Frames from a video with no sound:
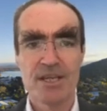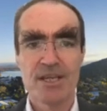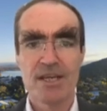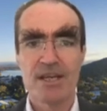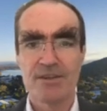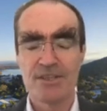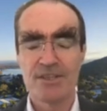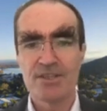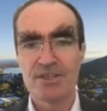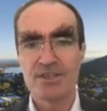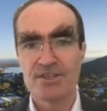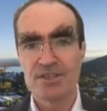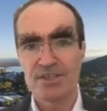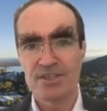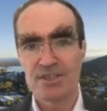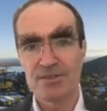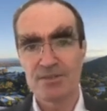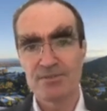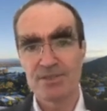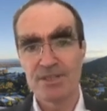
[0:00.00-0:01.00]
And this is
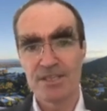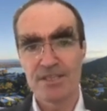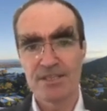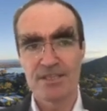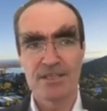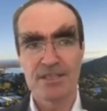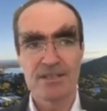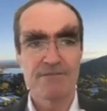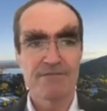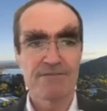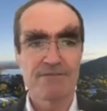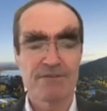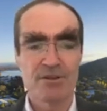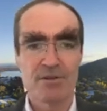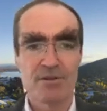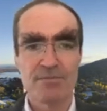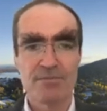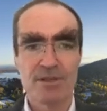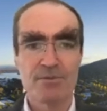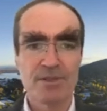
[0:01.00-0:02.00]
just some data
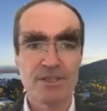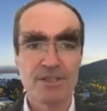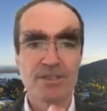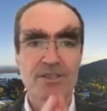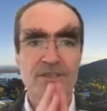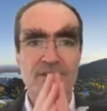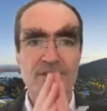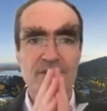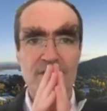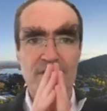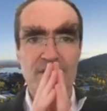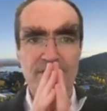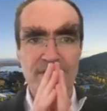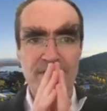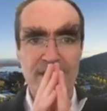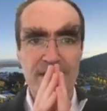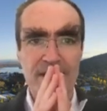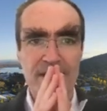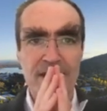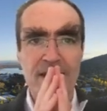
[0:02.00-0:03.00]
from a recent
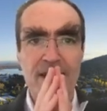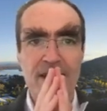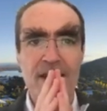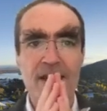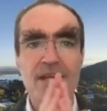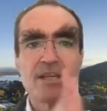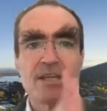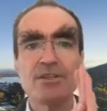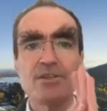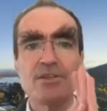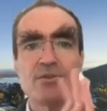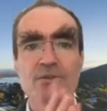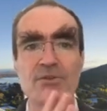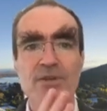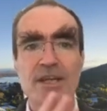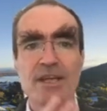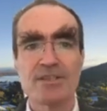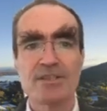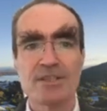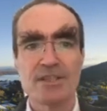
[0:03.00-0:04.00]
survey. ANU
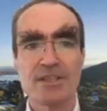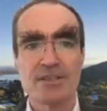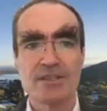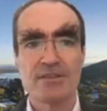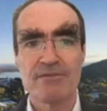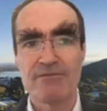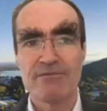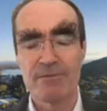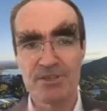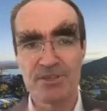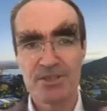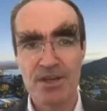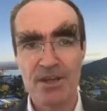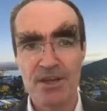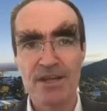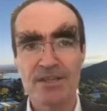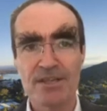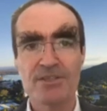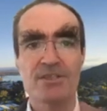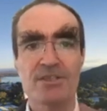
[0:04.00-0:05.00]
grads from
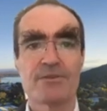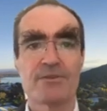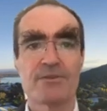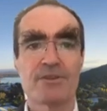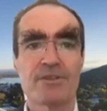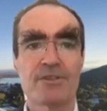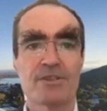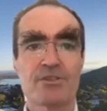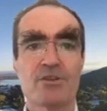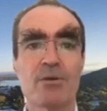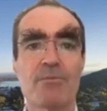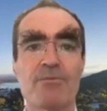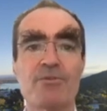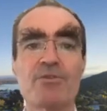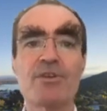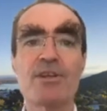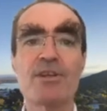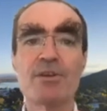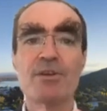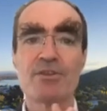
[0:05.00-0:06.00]
science are in the top
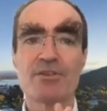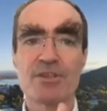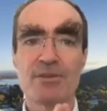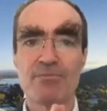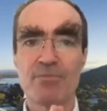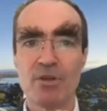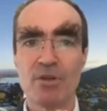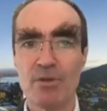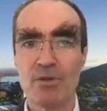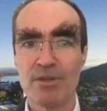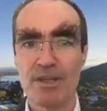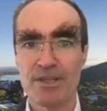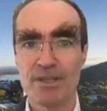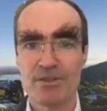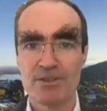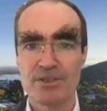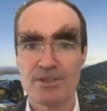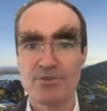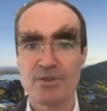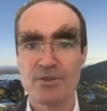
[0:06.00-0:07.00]
three most employable in
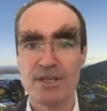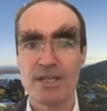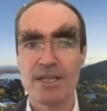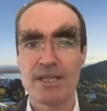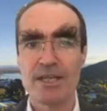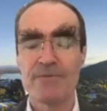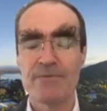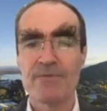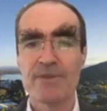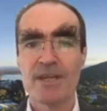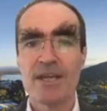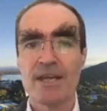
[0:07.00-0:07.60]
Australia.